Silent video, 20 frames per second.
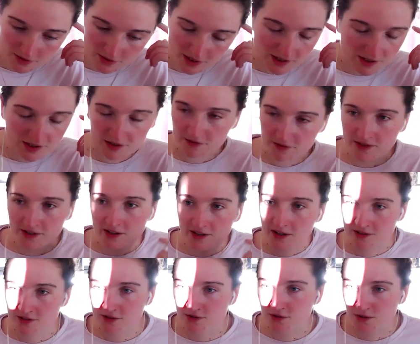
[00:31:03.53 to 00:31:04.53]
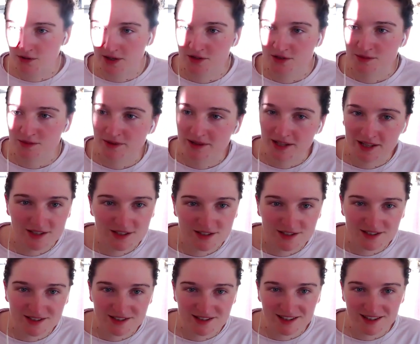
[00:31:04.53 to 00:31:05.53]
I don't know if that answered your question, but
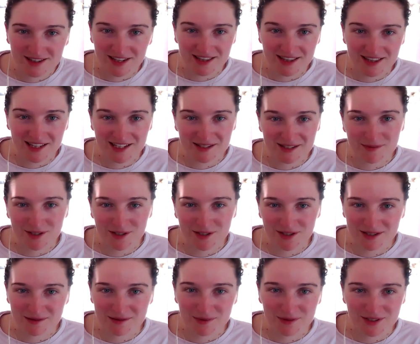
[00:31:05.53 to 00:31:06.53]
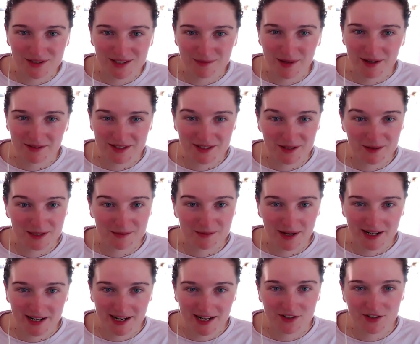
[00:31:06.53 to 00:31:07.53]
they seem too simple to be able to
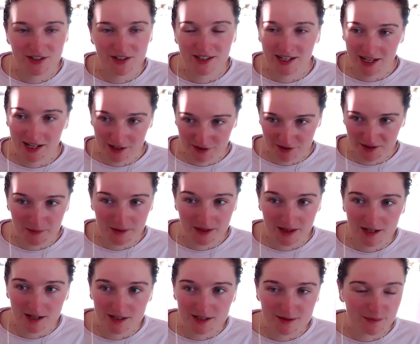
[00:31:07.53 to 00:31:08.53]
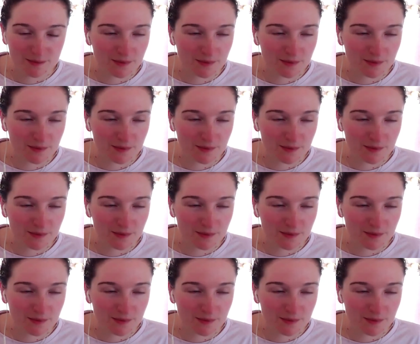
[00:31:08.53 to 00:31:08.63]
explain aging, and I agree with that.